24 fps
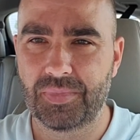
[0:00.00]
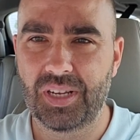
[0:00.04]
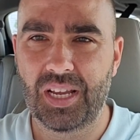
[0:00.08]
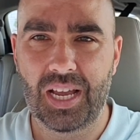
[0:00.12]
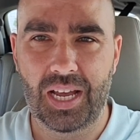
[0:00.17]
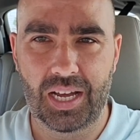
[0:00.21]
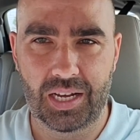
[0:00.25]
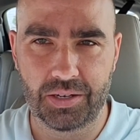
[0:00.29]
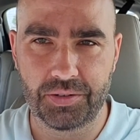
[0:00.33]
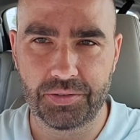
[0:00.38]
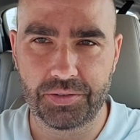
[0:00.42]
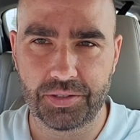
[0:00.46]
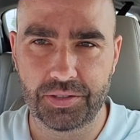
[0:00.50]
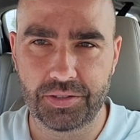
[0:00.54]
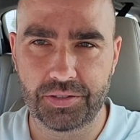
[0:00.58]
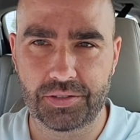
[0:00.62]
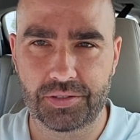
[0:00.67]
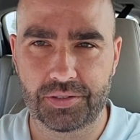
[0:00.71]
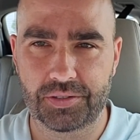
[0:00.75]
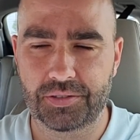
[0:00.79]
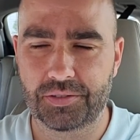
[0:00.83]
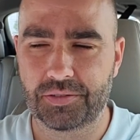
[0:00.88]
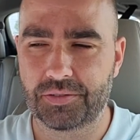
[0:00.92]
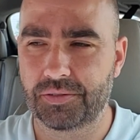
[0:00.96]

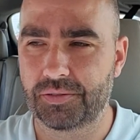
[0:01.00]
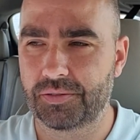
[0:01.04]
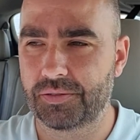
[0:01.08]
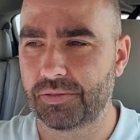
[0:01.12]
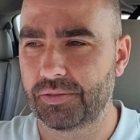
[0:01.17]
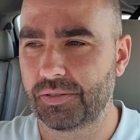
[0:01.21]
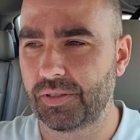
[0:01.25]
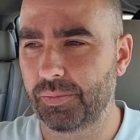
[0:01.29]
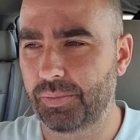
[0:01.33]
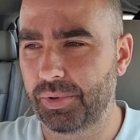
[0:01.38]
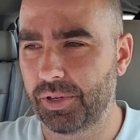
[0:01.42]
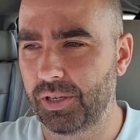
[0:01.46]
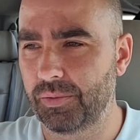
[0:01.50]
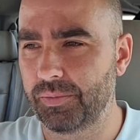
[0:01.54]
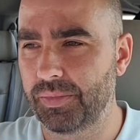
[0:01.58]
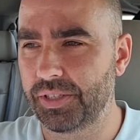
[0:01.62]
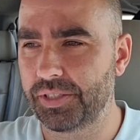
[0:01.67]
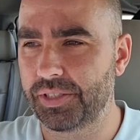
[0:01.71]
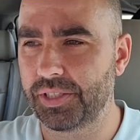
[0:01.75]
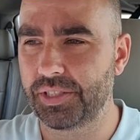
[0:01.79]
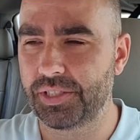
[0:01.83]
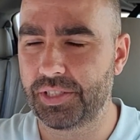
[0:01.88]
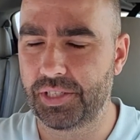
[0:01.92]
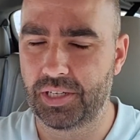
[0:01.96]
houses,
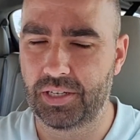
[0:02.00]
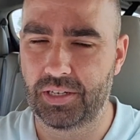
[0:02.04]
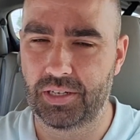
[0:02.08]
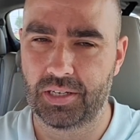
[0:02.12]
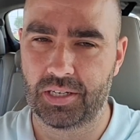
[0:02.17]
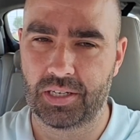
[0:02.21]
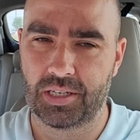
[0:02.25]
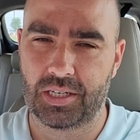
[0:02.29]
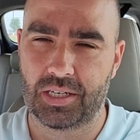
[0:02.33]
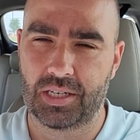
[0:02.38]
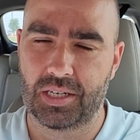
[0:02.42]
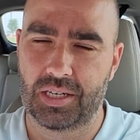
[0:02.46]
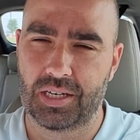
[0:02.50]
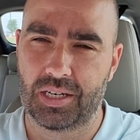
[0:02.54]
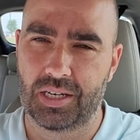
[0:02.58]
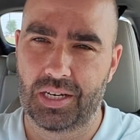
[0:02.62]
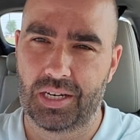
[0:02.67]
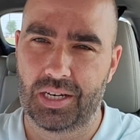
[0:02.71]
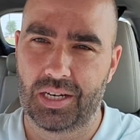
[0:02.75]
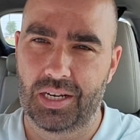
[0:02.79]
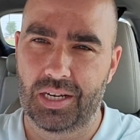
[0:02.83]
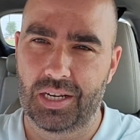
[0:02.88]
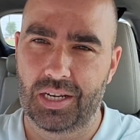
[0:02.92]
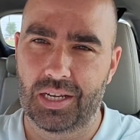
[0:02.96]
apartments, etc.
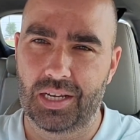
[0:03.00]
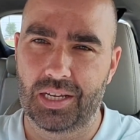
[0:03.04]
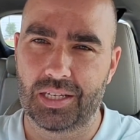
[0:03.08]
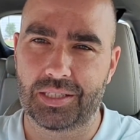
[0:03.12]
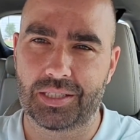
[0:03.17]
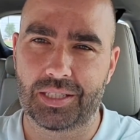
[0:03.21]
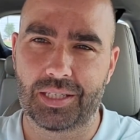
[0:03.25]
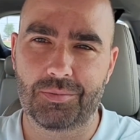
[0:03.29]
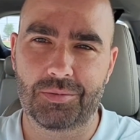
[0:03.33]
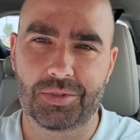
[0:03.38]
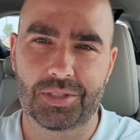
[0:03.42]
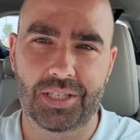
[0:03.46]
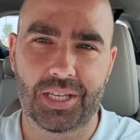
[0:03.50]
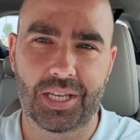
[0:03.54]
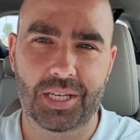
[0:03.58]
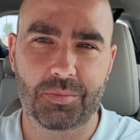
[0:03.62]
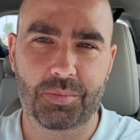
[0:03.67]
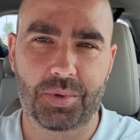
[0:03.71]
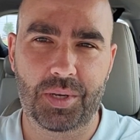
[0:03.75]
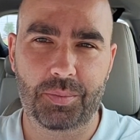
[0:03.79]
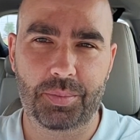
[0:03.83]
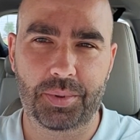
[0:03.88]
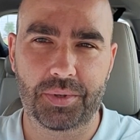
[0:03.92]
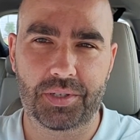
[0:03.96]
It seems like
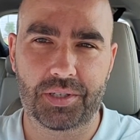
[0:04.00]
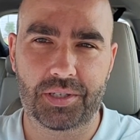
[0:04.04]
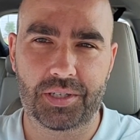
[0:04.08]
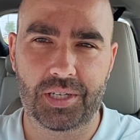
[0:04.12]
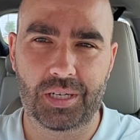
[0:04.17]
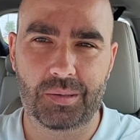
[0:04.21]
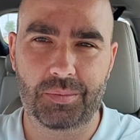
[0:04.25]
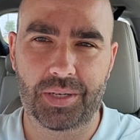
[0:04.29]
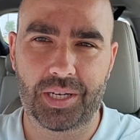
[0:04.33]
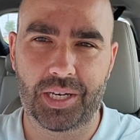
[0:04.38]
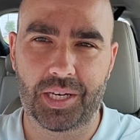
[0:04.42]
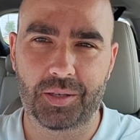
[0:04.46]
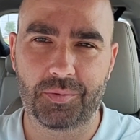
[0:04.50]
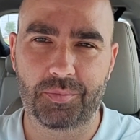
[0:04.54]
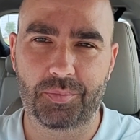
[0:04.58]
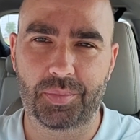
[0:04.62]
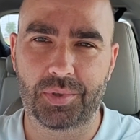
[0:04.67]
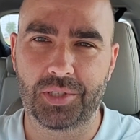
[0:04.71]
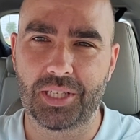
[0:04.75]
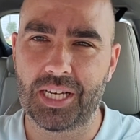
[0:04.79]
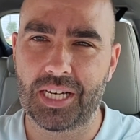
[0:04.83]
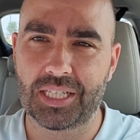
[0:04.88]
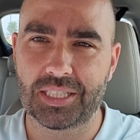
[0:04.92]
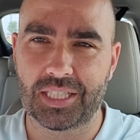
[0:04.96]
people are all about
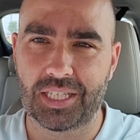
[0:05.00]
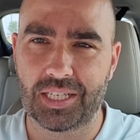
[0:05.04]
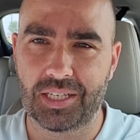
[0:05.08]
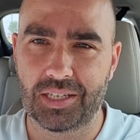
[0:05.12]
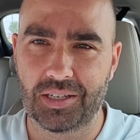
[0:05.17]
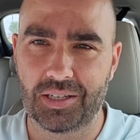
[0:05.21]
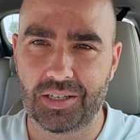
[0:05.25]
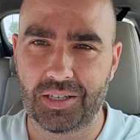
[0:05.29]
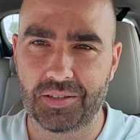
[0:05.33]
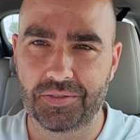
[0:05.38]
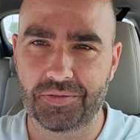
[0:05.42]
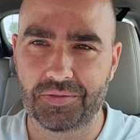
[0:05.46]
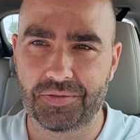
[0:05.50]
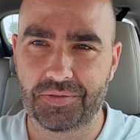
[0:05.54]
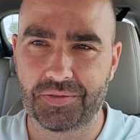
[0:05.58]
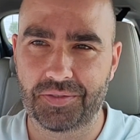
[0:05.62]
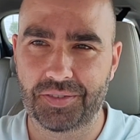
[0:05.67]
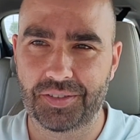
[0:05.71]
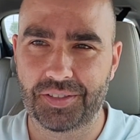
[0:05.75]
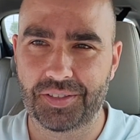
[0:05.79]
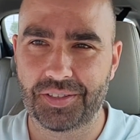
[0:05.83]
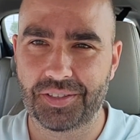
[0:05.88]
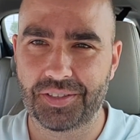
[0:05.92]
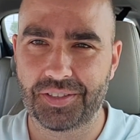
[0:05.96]
blocking off
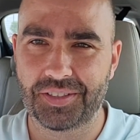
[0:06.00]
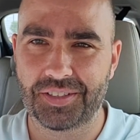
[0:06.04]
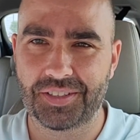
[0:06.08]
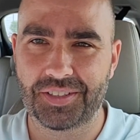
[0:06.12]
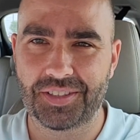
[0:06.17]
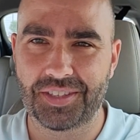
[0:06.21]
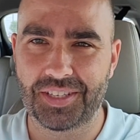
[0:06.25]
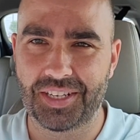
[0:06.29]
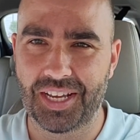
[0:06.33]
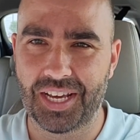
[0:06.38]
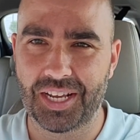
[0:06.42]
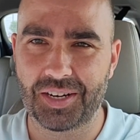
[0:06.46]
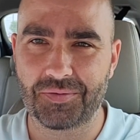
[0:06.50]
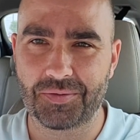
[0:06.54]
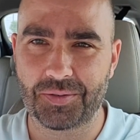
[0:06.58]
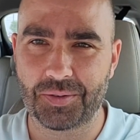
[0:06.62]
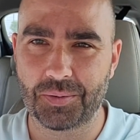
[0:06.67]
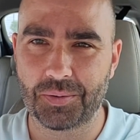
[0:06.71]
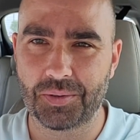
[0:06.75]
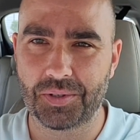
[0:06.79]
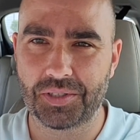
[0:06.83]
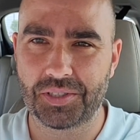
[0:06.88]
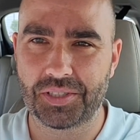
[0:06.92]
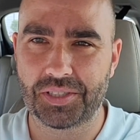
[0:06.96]
the out of
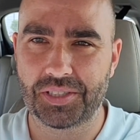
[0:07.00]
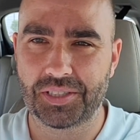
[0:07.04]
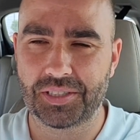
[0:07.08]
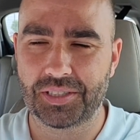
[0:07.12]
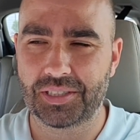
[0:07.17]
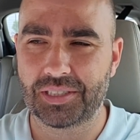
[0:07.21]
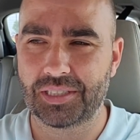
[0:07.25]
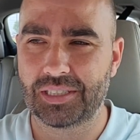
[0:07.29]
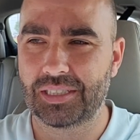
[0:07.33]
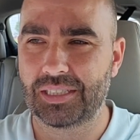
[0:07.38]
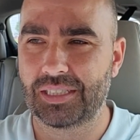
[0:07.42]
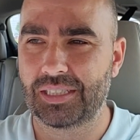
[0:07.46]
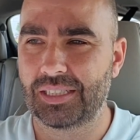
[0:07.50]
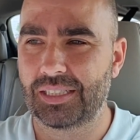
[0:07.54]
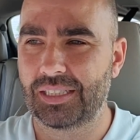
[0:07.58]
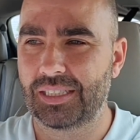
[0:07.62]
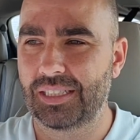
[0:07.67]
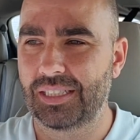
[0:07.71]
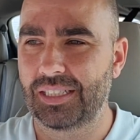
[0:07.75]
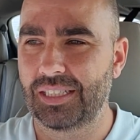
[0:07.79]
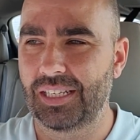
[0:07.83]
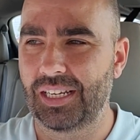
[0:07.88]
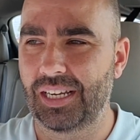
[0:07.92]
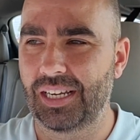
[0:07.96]
doors,
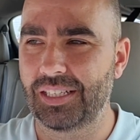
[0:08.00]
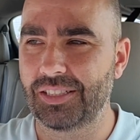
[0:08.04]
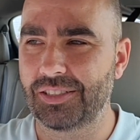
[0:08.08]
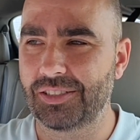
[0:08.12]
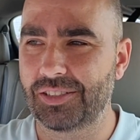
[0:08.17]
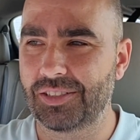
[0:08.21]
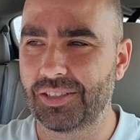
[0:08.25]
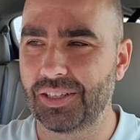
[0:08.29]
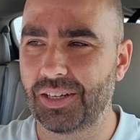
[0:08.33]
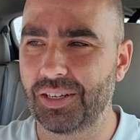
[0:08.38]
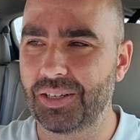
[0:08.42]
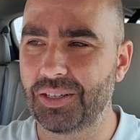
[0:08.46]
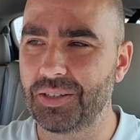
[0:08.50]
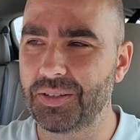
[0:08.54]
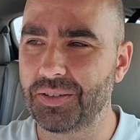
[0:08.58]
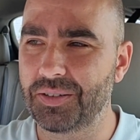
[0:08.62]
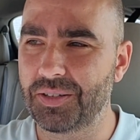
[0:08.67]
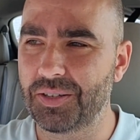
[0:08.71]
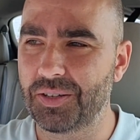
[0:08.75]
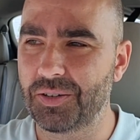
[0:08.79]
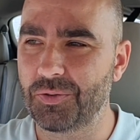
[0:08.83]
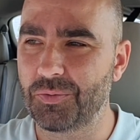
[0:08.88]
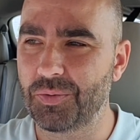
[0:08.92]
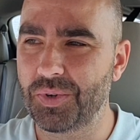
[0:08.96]
and so
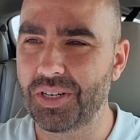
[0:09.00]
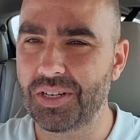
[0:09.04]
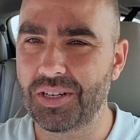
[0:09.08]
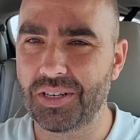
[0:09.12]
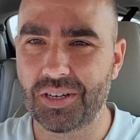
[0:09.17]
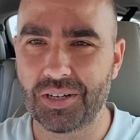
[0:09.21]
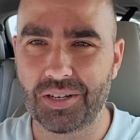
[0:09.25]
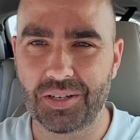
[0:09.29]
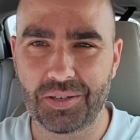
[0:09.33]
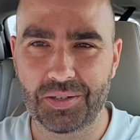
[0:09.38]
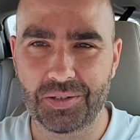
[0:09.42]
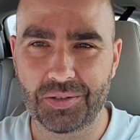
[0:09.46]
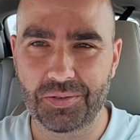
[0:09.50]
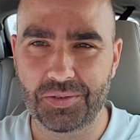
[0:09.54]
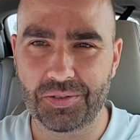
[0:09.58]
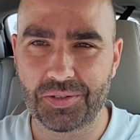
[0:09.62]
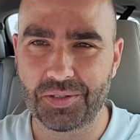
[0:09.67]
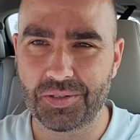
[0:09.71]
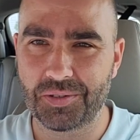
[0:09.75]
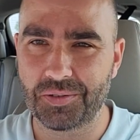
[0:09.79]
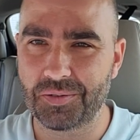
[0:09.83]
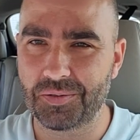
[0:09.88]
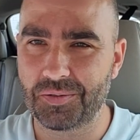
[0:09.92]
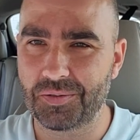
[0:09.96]
windows.
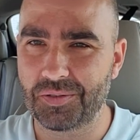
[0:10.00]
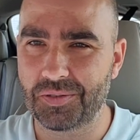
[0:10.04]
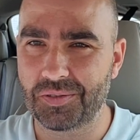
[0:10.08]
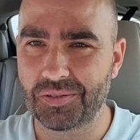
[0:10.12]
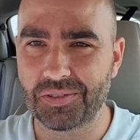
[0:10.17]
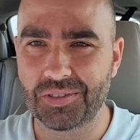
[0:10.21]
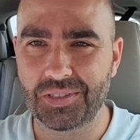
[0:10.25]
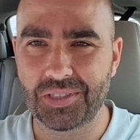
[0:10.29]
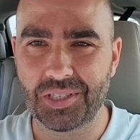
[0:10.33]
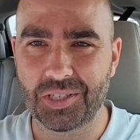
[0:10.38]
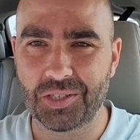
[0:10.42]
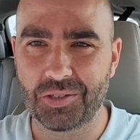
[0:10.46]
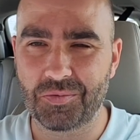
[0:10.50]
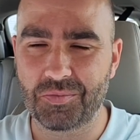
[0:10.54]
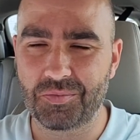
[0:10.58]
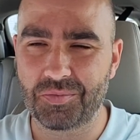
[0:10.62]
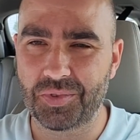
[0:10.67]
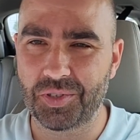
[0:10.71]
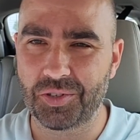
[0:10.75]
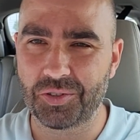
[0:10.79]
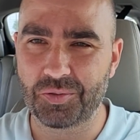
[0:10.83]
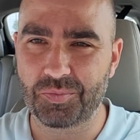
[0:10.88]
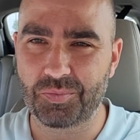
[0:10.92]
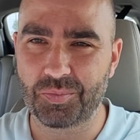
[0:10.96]

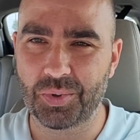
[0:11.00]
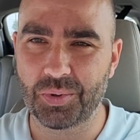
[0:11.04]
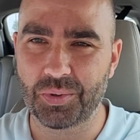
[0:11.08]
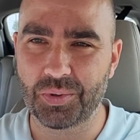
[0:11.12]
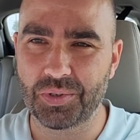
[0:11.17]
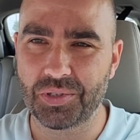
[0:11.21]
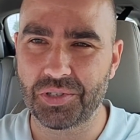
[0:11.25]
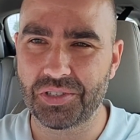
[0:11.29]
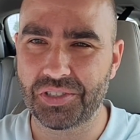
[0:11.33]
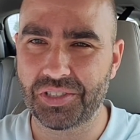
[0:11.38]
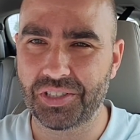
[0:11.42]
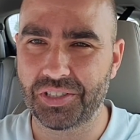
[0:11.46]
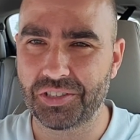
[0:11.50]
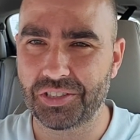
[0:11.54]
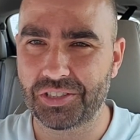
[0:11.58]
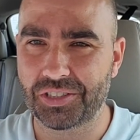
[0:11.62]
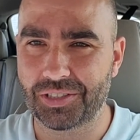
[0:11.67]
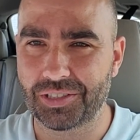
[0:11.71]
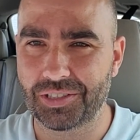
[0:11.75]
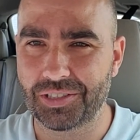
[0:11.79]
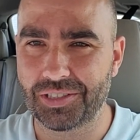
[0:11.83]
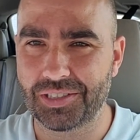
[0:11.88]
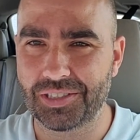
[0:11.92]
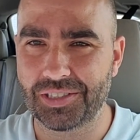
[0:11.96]
There's boards, there's
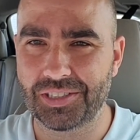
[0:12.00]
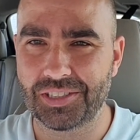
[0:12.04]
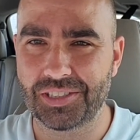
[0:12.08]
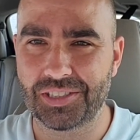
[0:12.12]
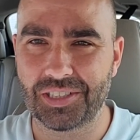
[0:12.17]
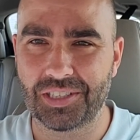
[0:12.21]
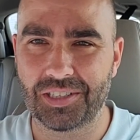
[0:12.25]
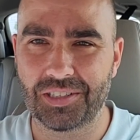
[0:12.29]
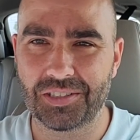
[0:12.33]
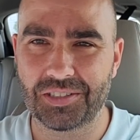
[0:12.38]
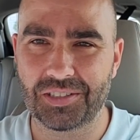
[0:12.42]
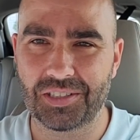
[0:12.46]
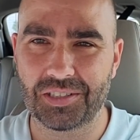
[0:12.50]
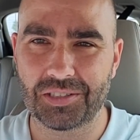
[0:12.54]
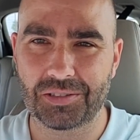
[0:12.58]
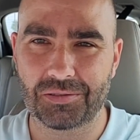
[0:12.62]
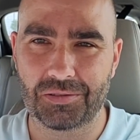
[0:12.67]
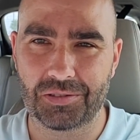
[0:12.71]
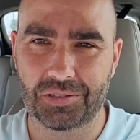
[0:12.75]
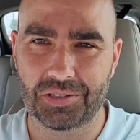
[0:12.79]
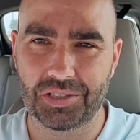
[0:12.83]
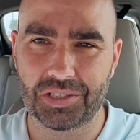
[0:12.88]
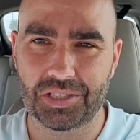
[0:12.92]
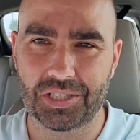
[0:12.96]
curtains, there's all
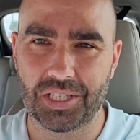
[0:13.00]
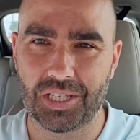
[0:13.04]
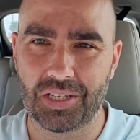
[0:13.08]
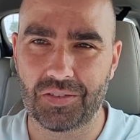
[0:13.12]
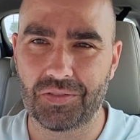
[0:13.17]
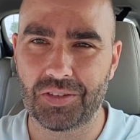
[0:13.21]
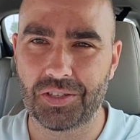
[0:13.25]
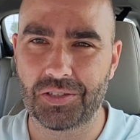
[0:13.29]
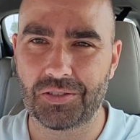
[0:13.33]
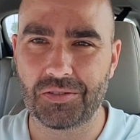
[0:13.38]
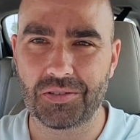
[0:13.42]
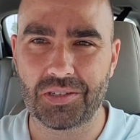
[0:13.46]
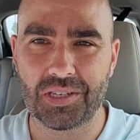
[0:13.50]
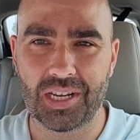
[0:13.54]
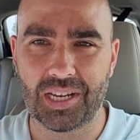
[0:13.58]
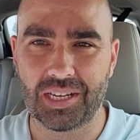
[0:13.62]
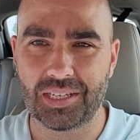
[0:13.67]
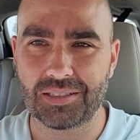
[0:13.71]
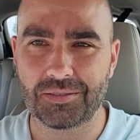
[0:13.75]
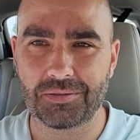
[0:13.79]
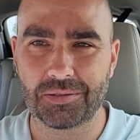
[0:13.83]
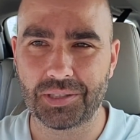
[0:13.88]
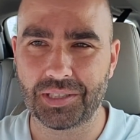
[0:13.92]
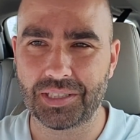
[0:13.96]
sorts of stuff that you
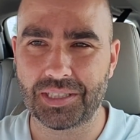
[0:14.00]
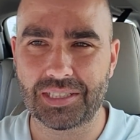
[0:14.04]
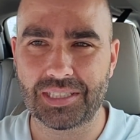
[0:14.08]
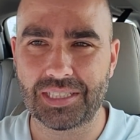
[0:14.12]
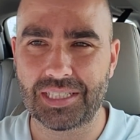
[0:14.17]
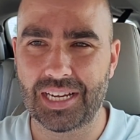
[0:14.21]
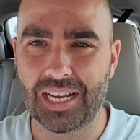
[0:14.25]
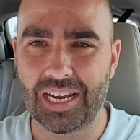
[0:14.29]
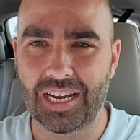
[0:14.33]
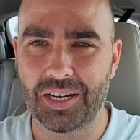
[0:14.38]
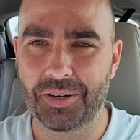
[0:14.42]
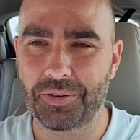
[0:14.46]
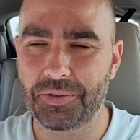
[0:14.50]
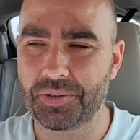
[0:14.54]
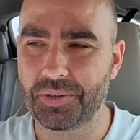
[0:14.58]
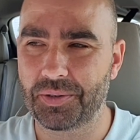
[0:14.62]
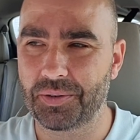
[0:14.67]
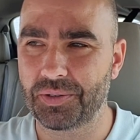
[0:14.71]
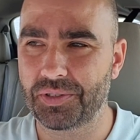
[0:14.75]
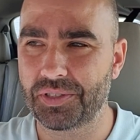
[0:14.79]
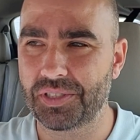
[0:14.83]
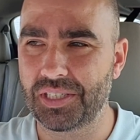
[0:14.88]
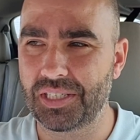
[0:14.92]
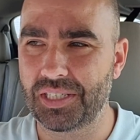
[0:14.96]
can't really see out
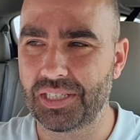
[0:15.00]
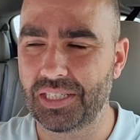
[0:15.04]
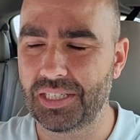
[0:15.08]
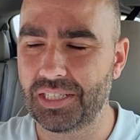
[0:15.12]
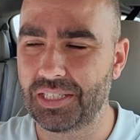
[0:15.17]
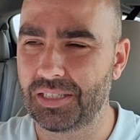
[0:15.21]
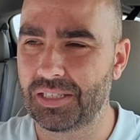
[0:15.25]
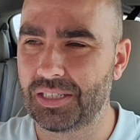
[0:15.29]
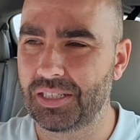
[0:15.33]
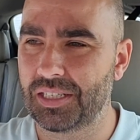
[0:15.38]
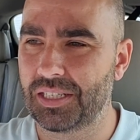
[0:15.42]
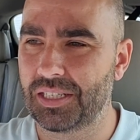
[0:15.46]
or see in.